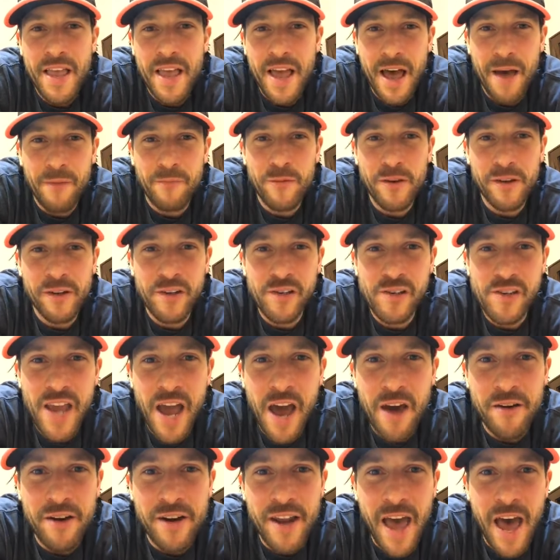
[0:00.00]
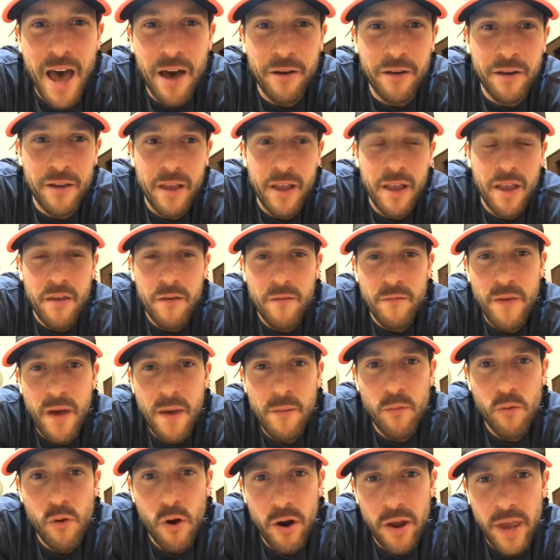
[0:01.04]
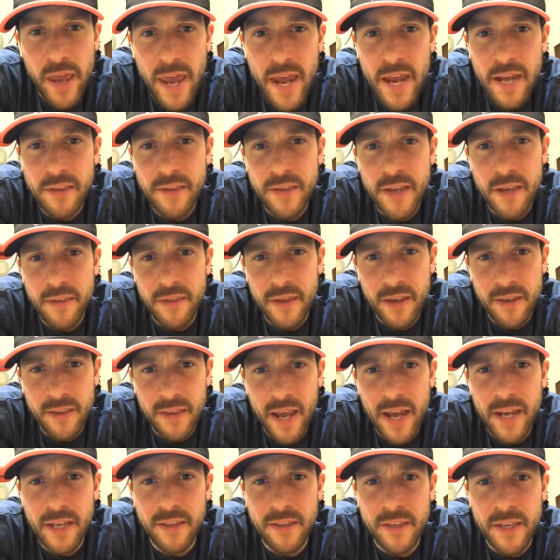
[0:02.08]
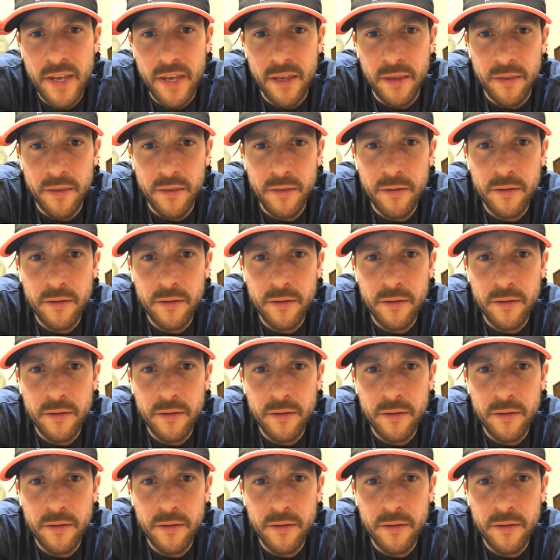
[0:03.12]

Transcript: I'm going to shout it out February 18th and 19th.